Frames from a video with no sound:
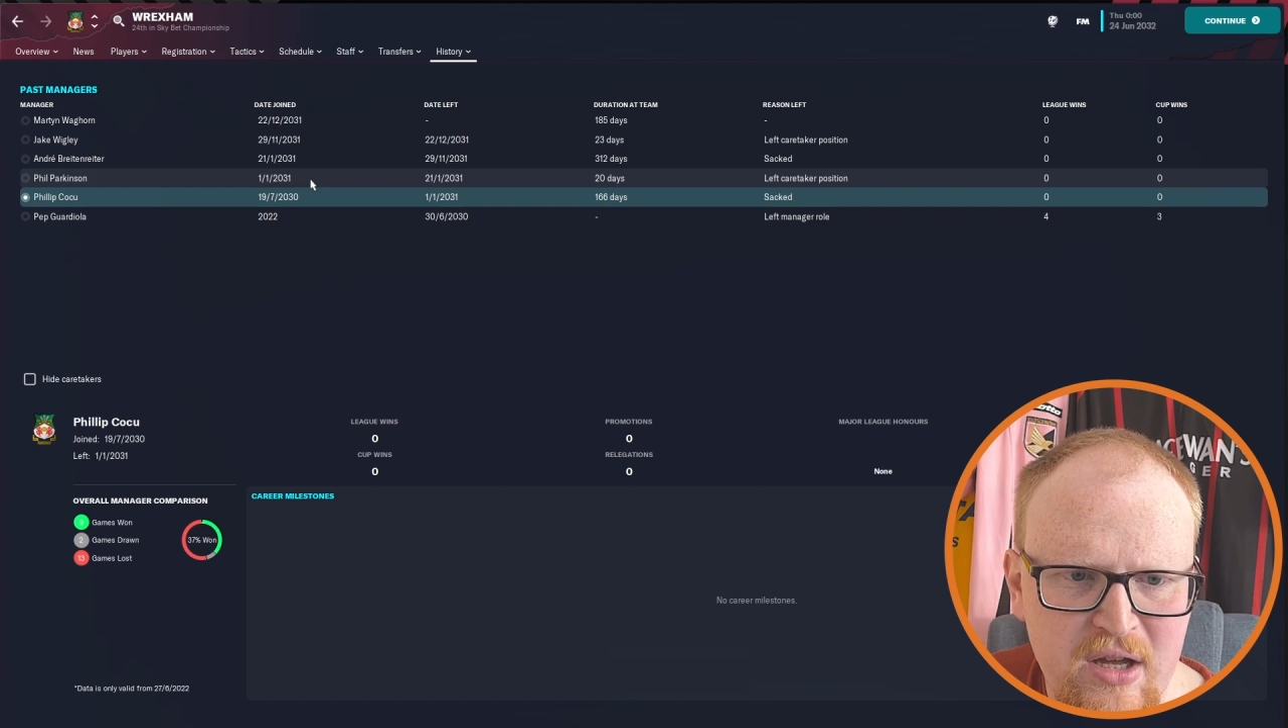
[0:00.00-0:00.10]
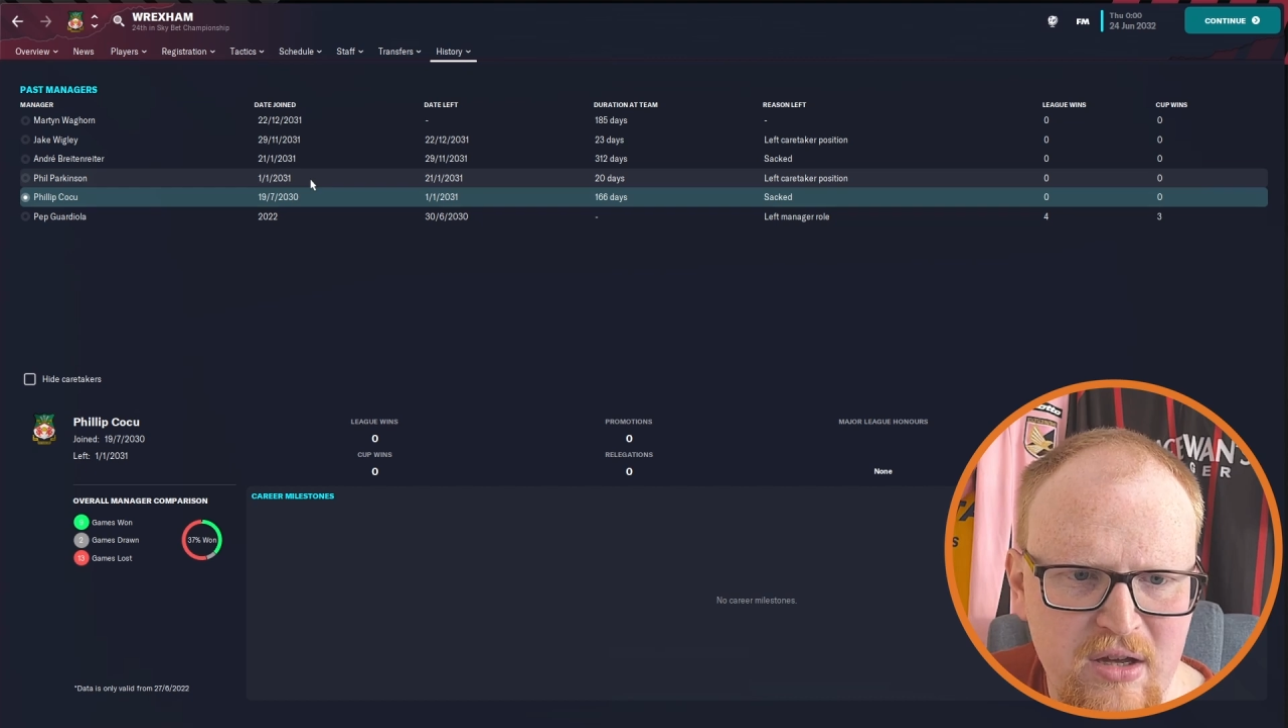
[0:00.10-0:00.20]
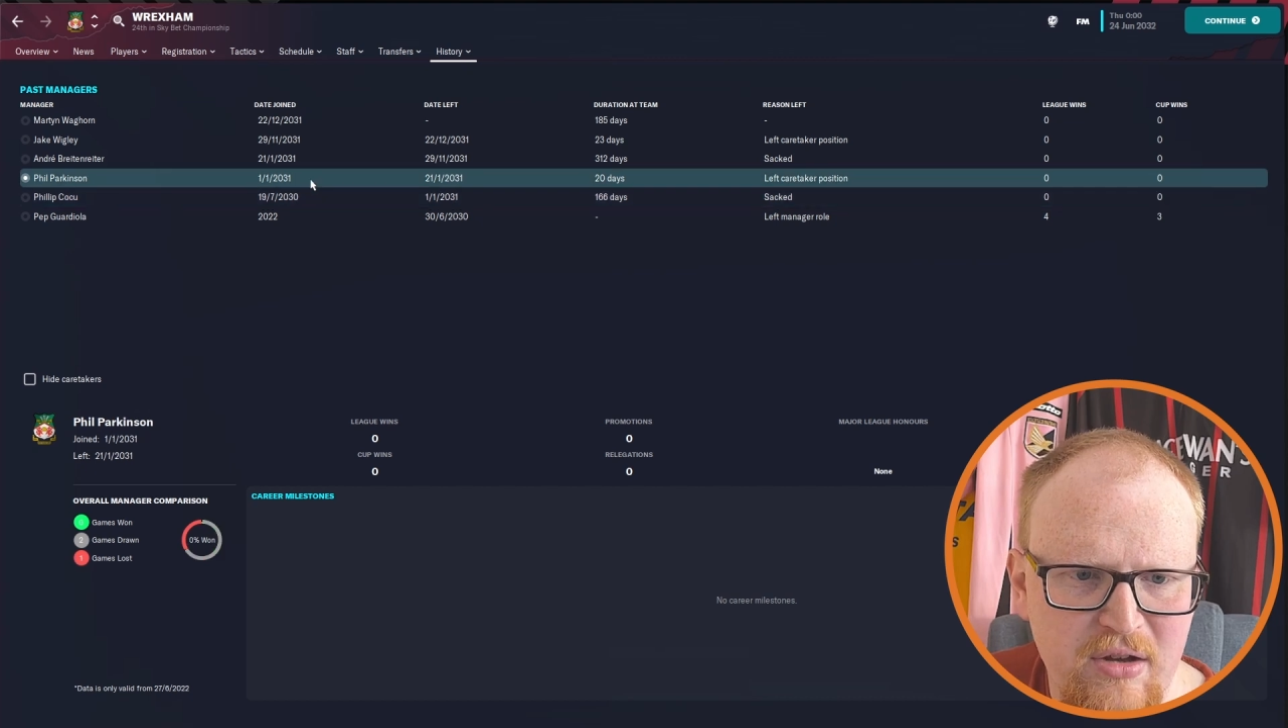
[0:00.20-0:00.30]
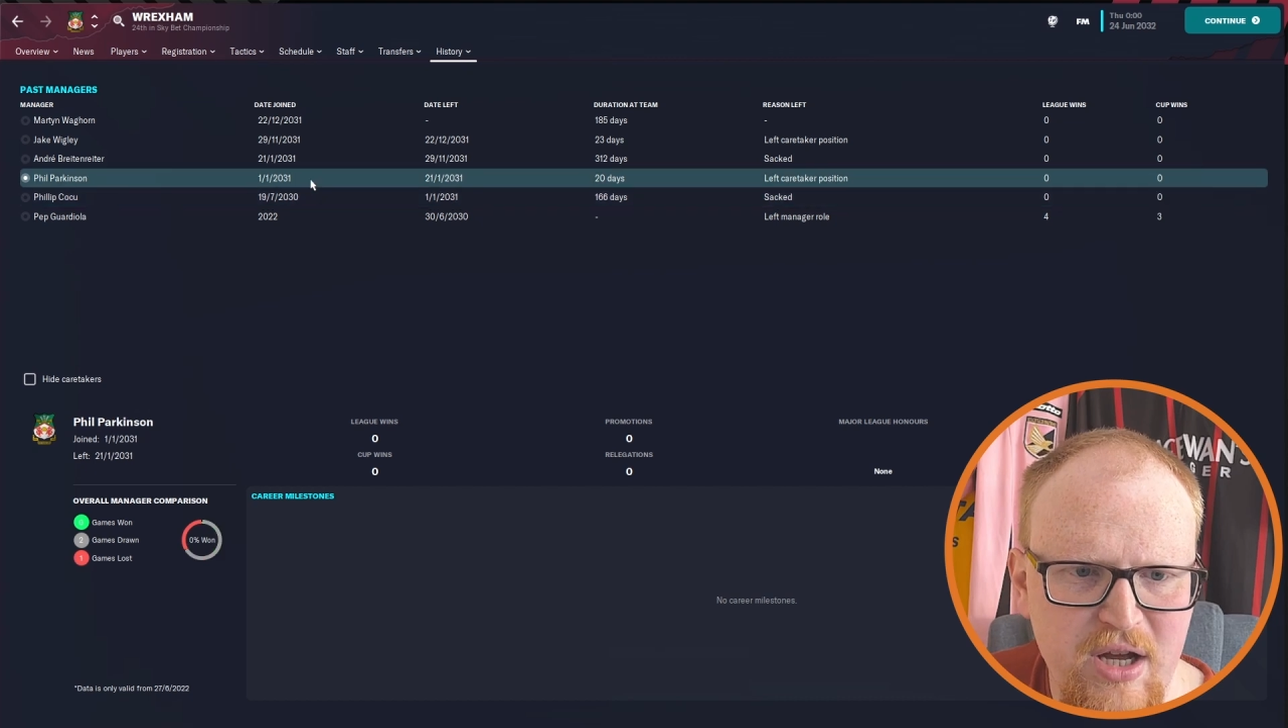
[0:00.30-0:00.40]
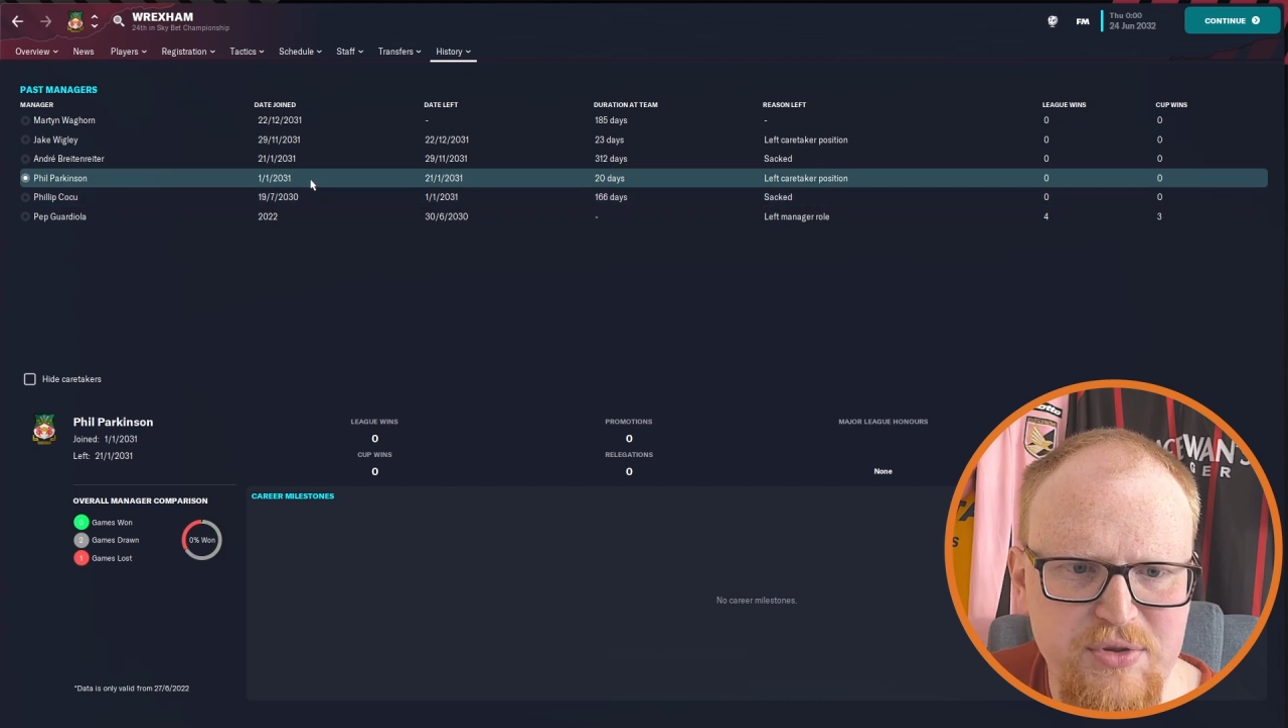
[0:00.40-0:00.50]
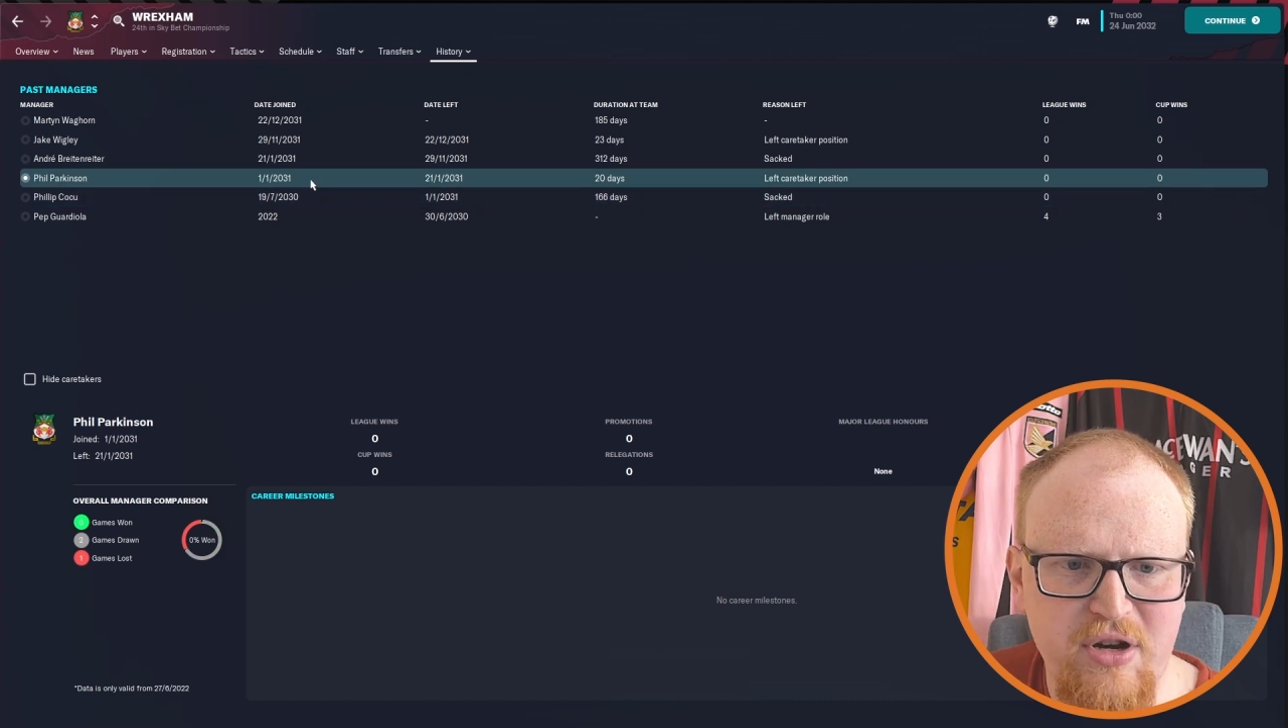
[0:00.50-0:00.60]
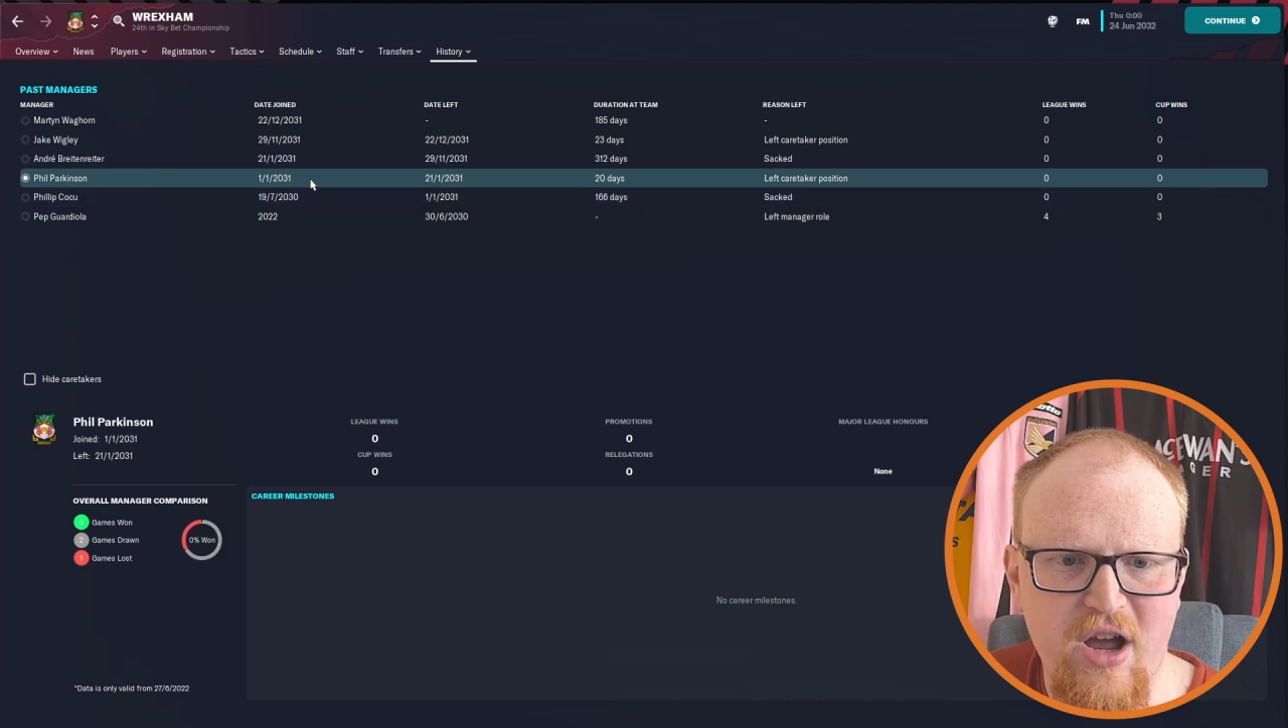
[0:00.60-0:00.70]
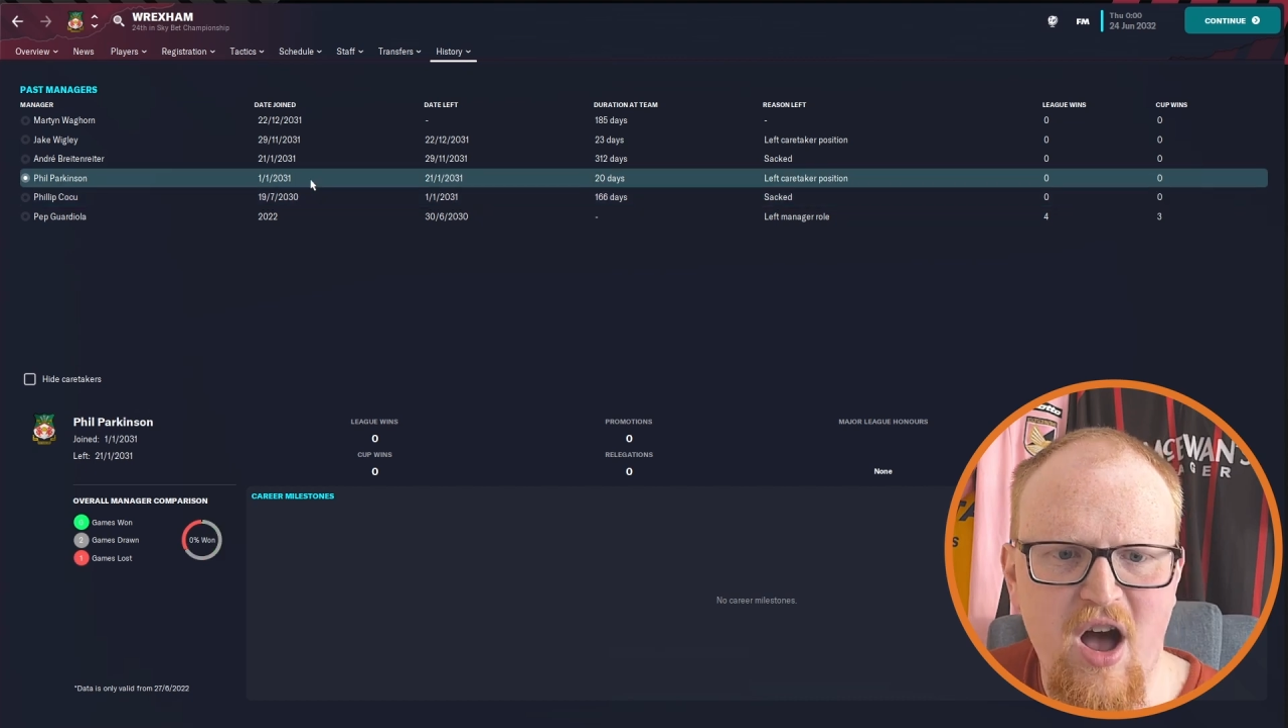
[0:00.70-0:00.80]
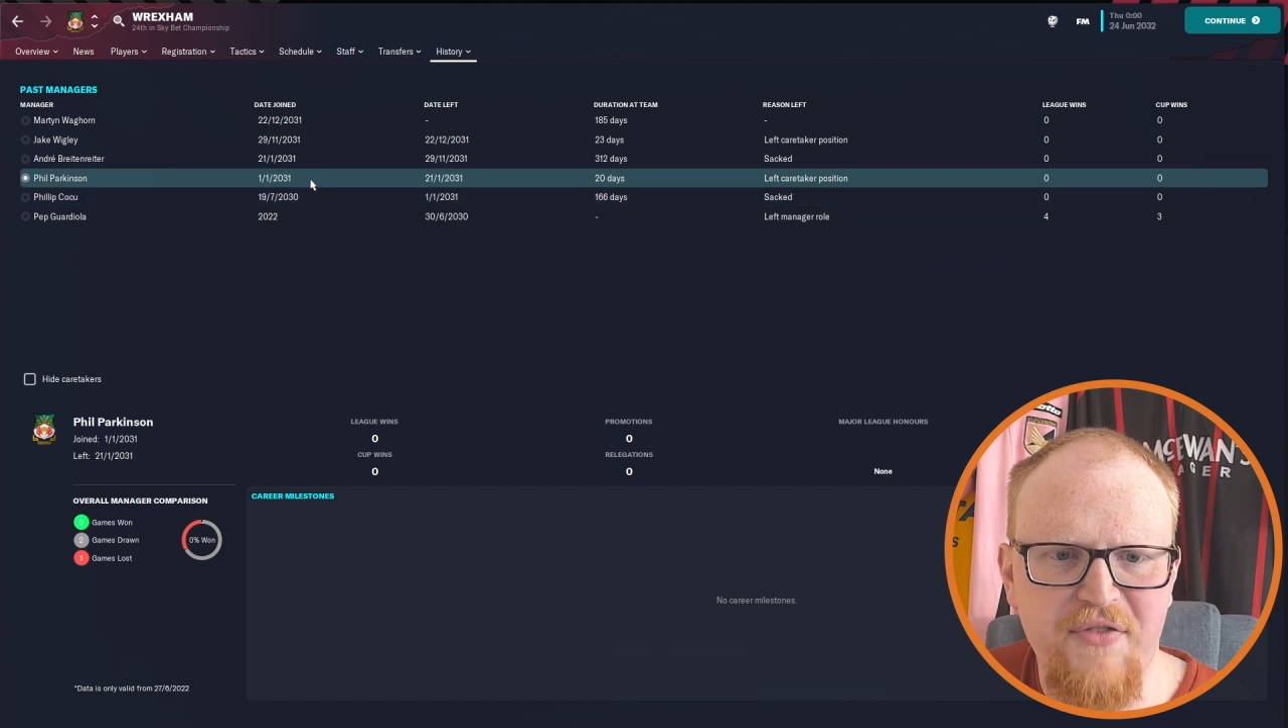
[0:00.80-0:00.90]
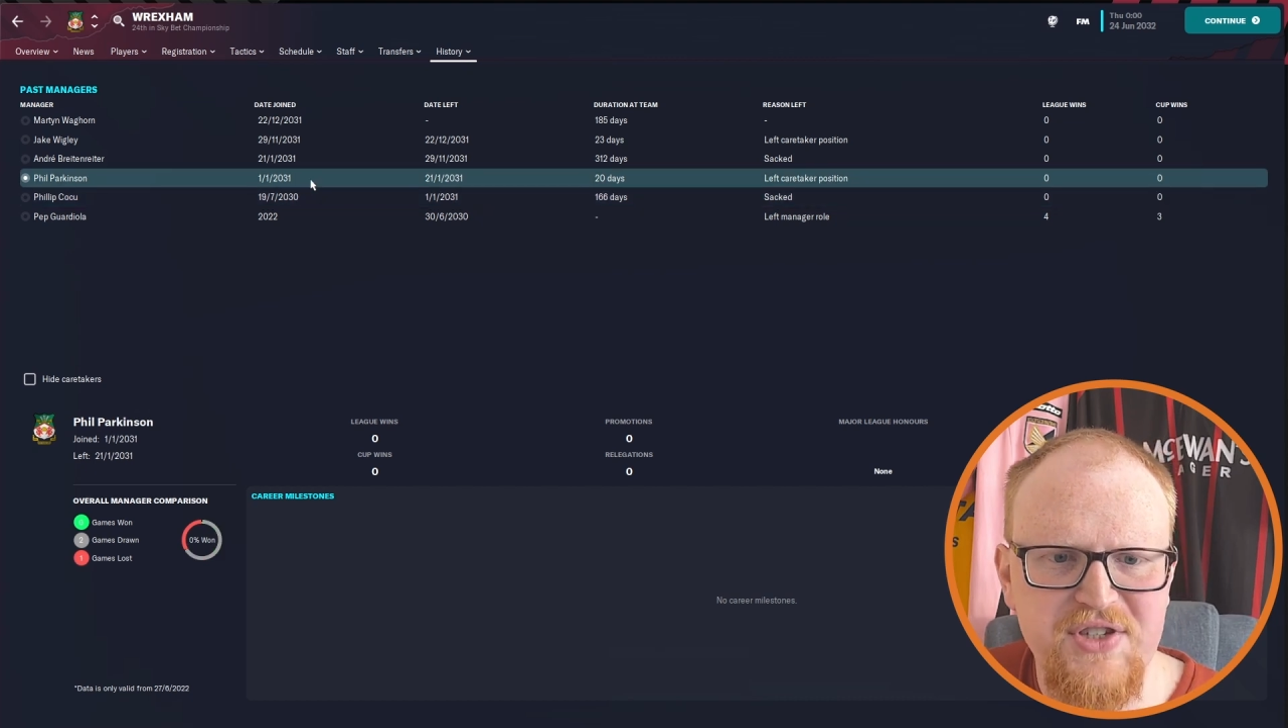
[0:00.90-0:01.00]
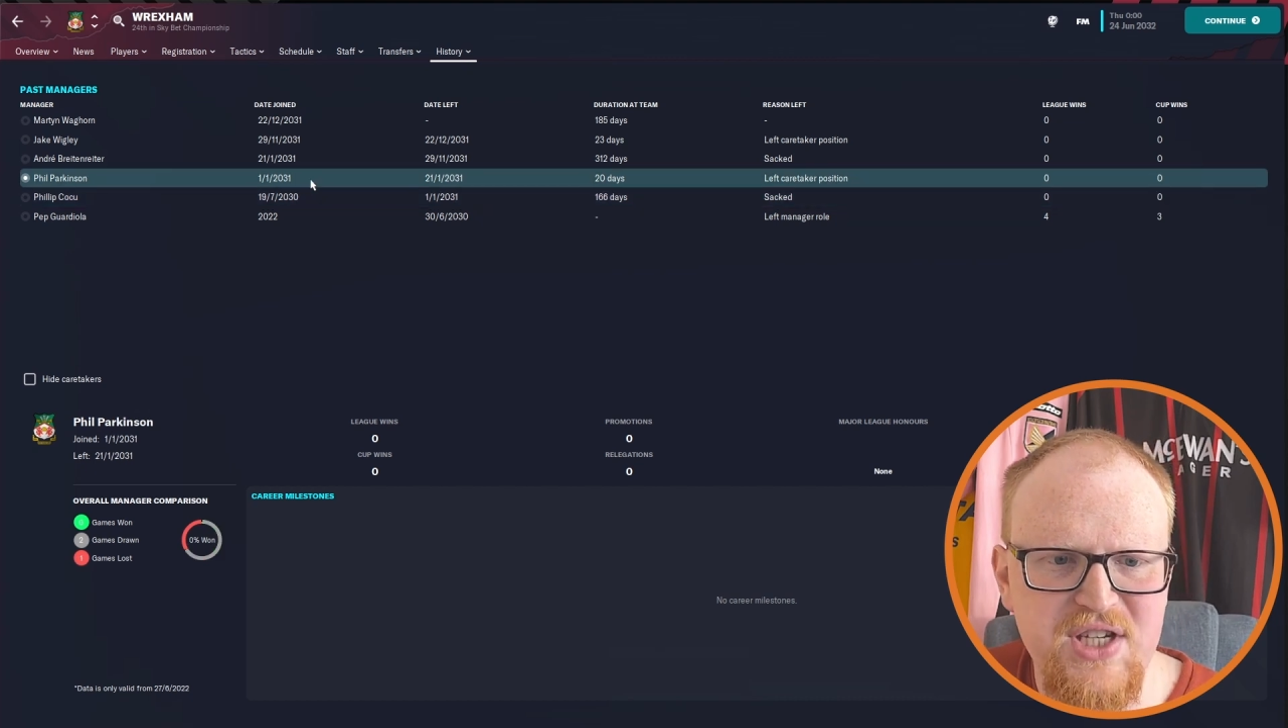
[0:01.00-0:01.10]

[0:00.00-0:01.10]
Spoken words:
Oh no, sorry, half a